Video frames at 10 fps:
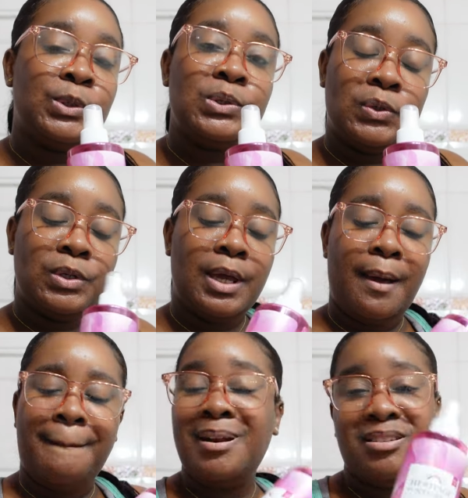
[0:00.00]
So yeah,
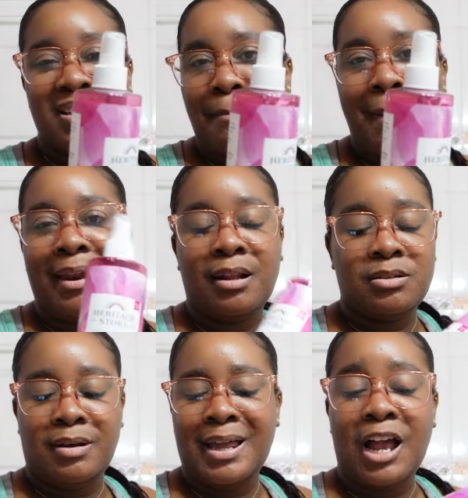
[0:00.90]
but it's not bad at
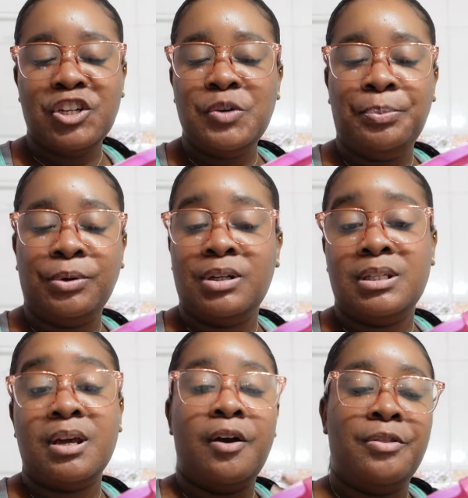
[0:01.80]
all. I actually purchased
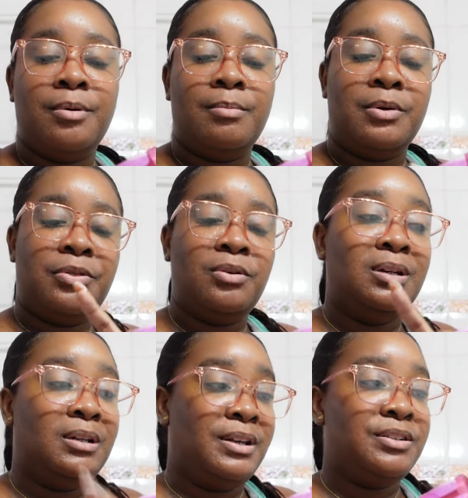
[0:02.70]
the other one with the
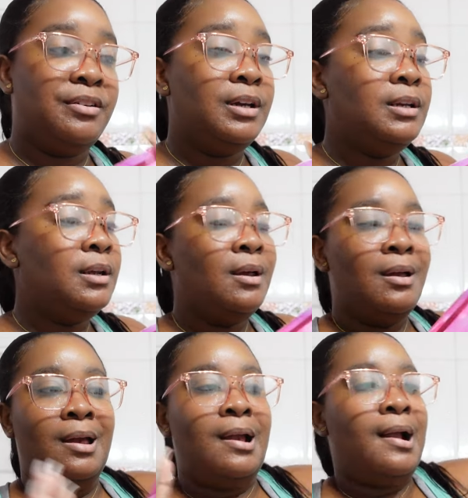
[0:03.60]
glycerin,
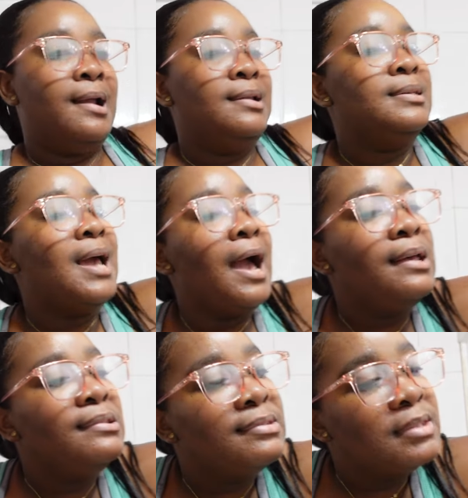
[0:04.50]
and that
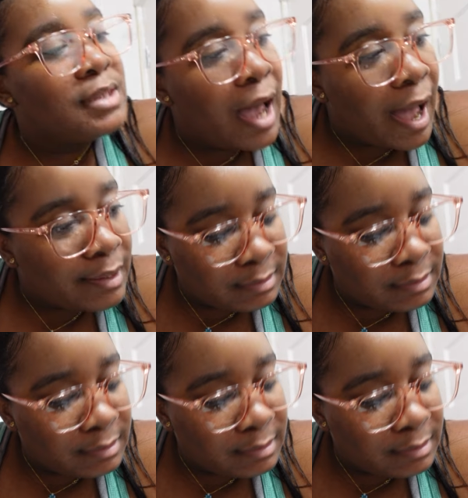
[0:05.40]
is that.